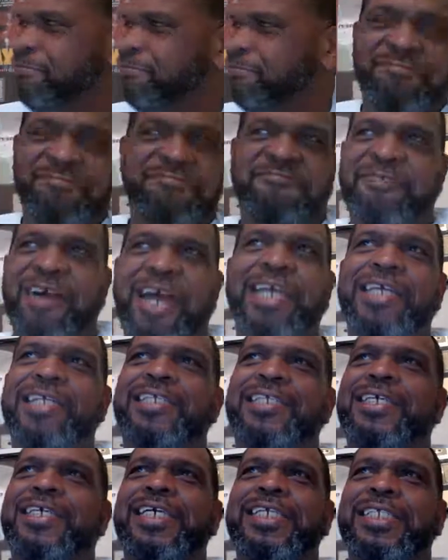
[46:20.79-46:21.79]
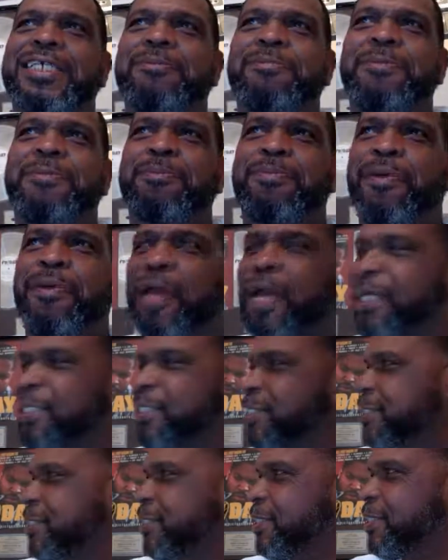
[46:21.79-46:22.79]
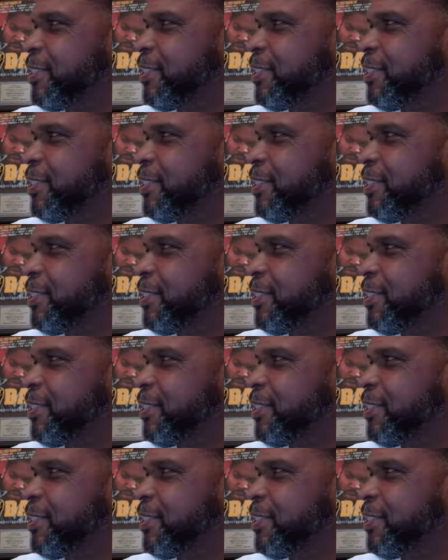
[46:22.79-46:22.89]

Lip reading: fighting to get them in practice, calling